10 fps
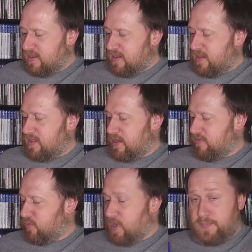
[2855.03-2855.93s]
And that
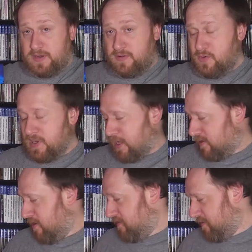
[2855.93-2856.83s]
was a whopping
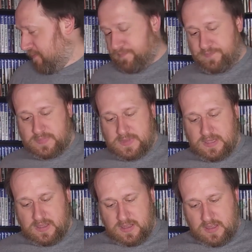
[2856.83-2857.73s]
$2.
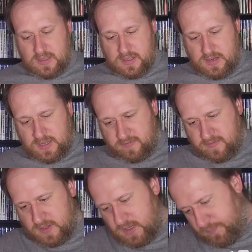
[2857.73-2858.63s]
Next
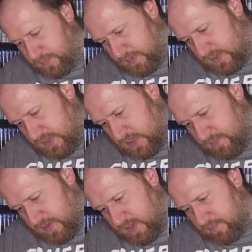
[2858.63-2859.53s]
up,
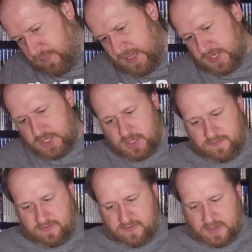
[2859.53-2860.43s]
I got a batch
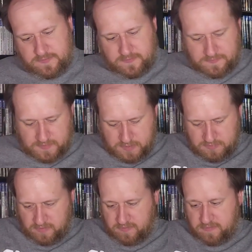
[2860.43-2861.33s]
of stuff
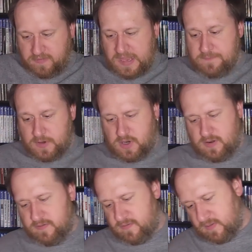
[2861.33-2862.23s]
from
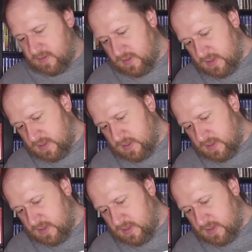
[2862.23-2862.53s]
Savers.